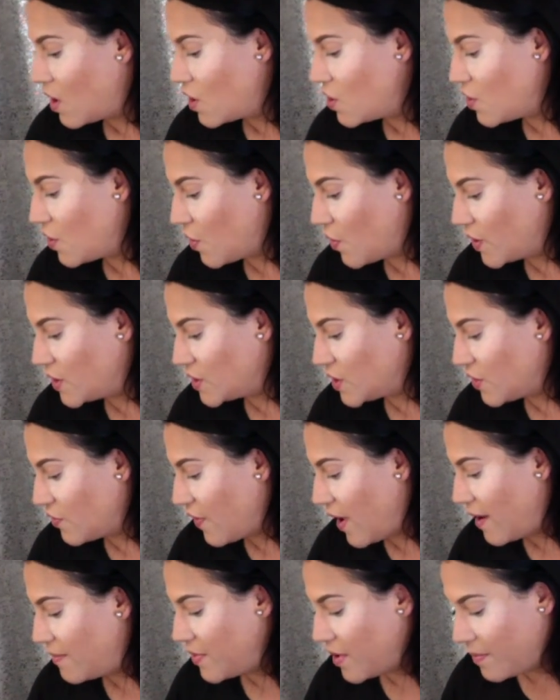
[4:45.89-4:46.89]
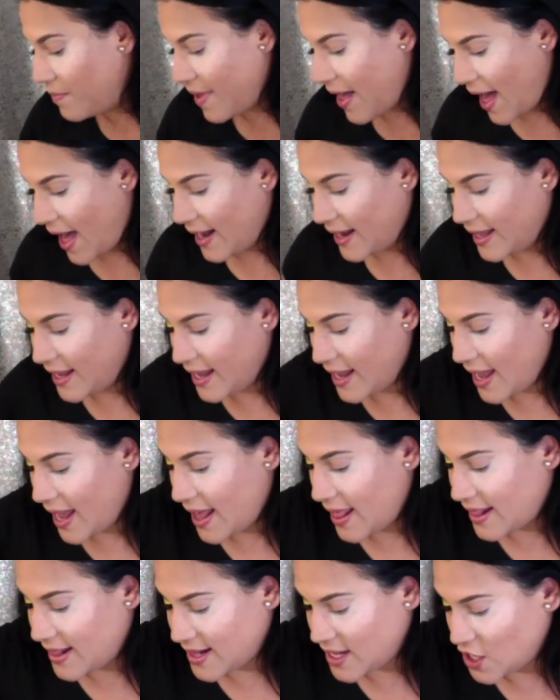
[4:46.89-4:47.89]
you're going to grab your palette,
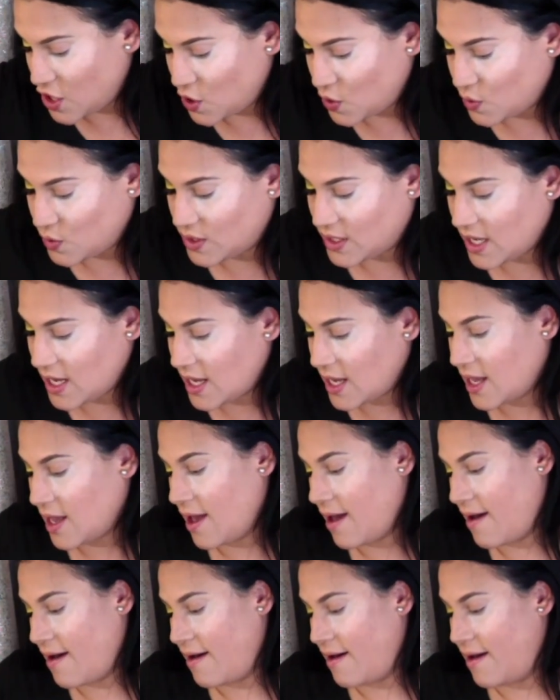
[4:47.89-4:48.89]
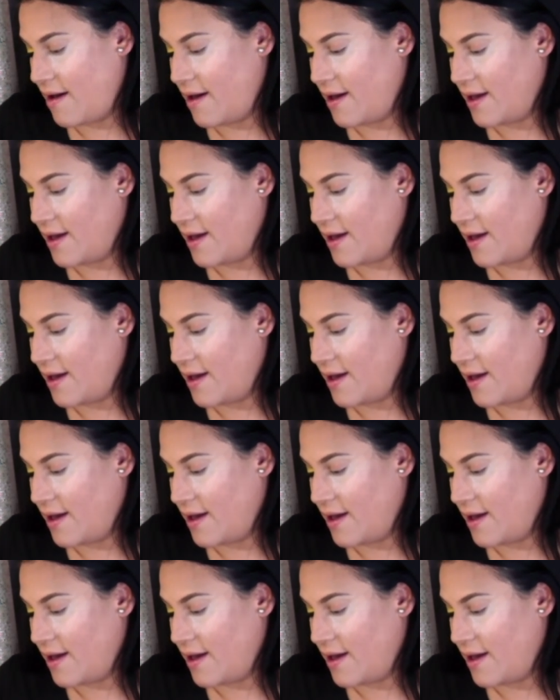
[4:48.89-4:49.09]
and using a